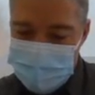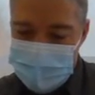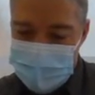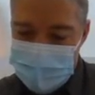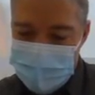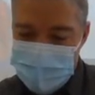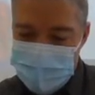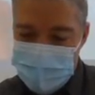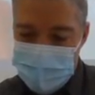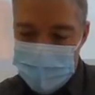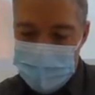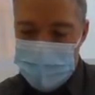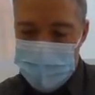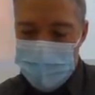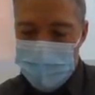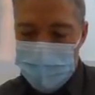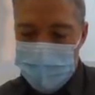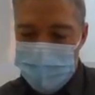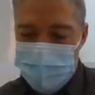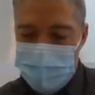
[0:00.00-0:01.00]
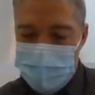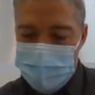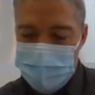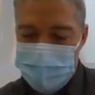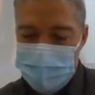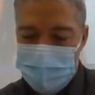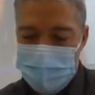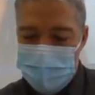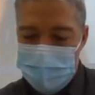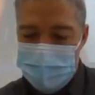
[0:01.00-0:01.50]
that's where we would be
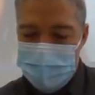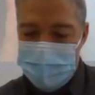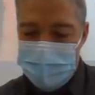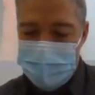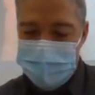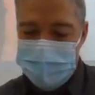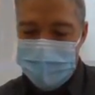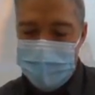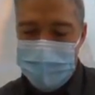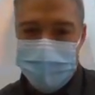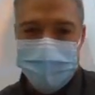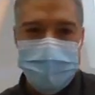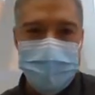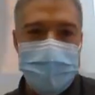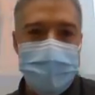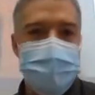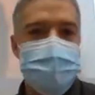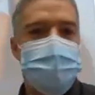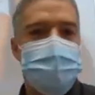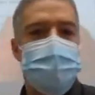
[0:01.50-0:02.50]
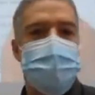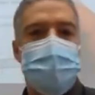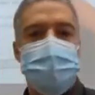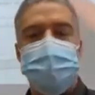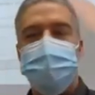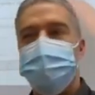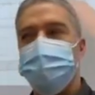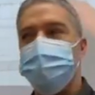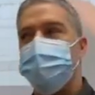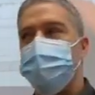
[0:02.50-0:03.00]
determining the exact age, and we'd
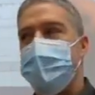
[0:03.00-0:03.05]
use